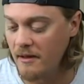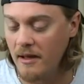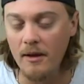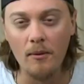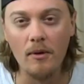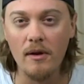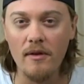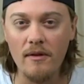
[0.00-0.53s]

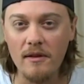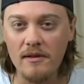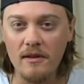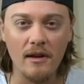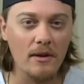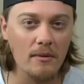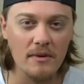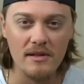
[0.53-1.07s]
eat one of these
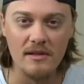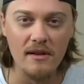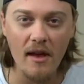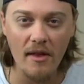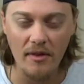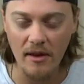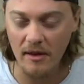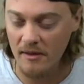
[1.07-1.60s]
like it was
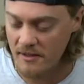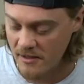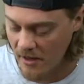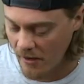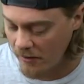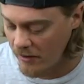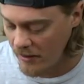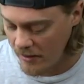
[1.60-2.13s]
nothing.
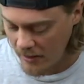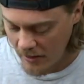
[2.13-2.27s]
So.